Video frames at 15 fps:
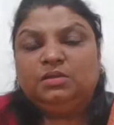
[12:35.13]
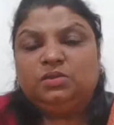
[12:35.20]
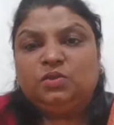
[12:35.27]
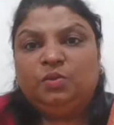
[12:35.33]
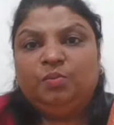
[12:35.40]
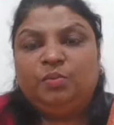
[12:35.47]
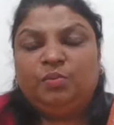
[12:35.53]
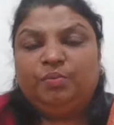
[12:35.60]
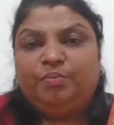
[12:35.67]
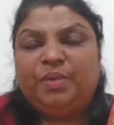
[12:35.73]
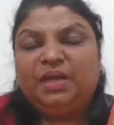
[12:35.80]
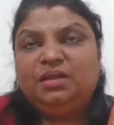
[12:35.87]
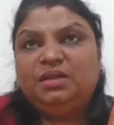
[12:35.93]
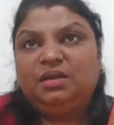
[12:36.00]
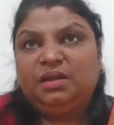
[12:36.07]
So,
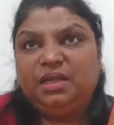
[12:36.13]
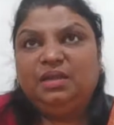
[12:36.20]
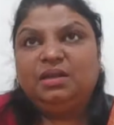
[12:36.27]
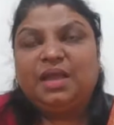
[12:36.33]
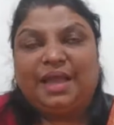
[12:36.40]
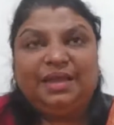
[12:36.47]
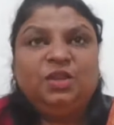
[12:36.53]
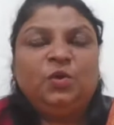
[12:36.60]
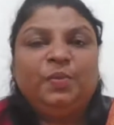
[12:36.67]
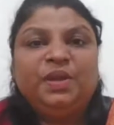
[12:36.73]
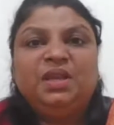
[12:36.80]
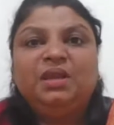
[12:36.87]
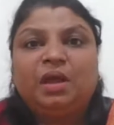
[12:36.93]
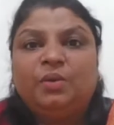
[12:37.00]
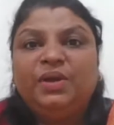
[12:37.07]
but in
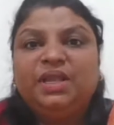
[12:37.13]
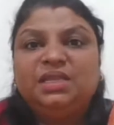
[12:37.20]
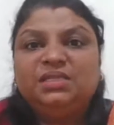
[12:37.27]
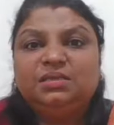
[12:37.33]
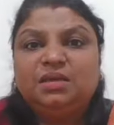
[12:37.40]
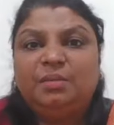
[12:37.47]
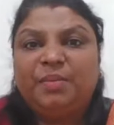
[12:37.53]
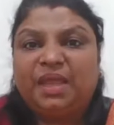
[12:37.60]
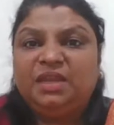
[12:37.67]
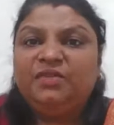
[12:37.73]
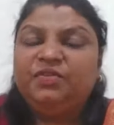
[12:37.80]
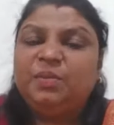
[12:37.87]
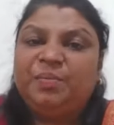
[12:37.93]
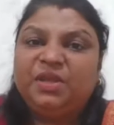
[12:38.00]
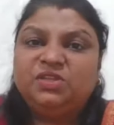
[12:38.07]
gynaecology nowadays,
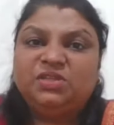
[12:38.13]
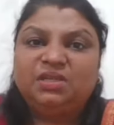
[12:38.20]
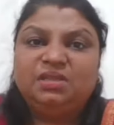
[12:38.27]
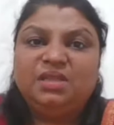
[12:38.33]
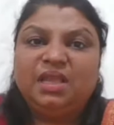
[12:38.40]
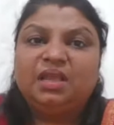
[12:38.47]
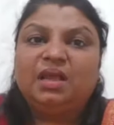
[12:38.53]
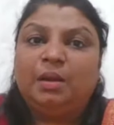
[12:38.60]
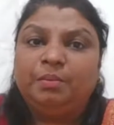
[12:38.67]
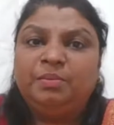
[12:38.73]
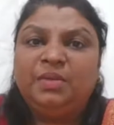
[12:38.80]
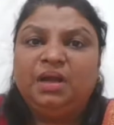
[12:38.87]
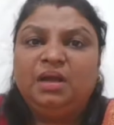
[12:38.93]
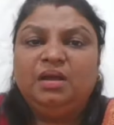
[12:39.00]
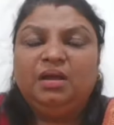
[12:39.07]
many of the patients, they
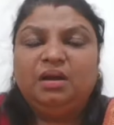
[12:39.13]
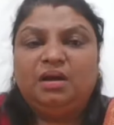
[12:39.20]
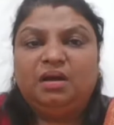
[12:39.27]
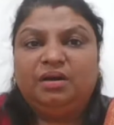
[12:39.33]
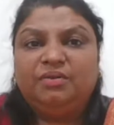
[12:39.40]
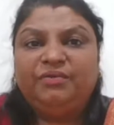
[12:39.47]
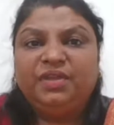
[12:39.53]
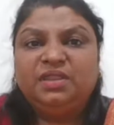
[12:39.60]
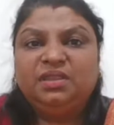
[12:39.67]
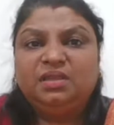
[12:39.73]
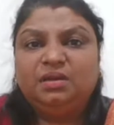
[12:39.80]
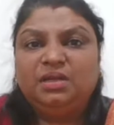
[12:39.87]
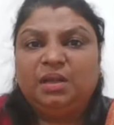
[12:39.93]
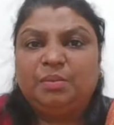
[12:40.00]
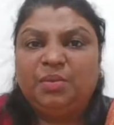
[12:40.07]
come
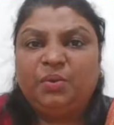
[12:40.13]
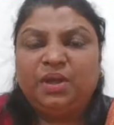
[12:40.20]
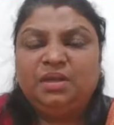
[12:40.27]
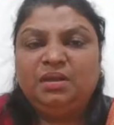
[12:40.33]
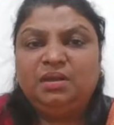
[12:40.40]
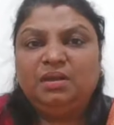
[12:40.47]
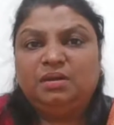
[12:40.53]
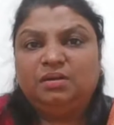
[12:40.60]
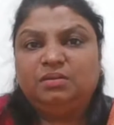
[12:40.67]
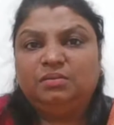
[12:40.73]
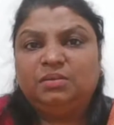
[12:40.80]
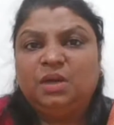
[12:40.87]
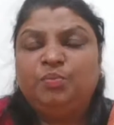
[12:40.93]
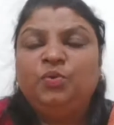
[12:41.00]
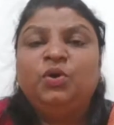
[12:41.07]
with number one,
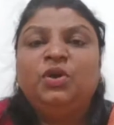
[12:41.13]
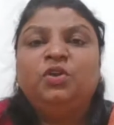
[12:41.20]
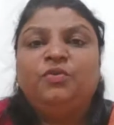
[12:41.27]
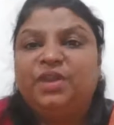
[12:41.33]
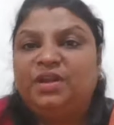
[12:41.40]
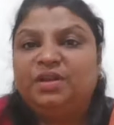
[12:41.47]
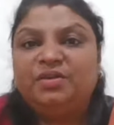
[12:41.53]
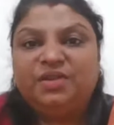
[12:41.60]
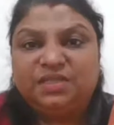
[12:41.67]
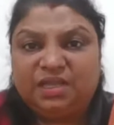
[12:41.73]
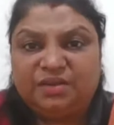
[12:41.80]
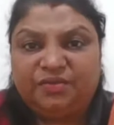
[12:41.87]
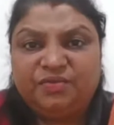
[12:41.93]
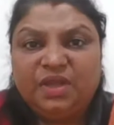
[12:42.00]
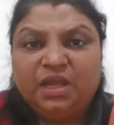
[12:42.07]
poor ovarian
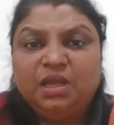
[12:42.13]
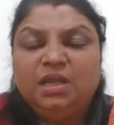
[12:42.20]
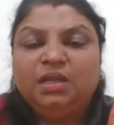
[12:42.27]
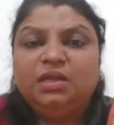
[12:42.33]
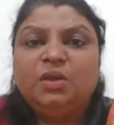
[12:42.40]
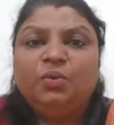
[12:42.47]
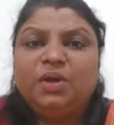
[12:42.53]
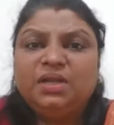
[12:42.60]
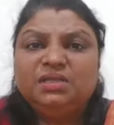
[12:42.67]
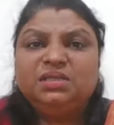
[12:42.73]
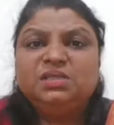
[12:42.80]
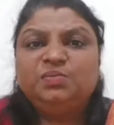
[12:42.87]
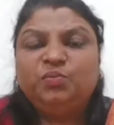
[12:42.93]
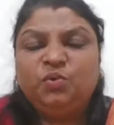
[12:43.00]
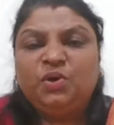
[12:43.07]
reserve. Now, what is
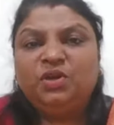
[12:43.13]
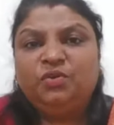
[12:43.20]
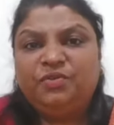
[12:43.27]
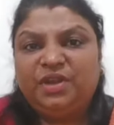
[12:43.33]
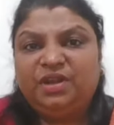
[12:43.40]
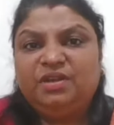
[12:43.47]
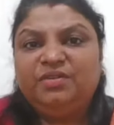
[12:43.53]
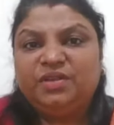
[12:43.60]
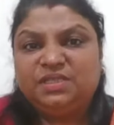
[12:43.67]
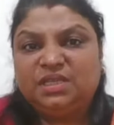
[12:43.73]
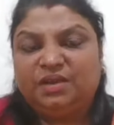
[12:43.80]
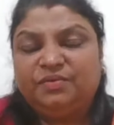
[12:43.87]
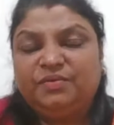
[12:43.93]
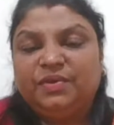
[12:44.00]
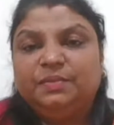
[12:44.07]
this poor ovarian
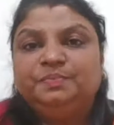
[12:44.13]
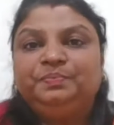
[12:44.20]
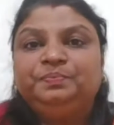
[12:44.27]
reserve?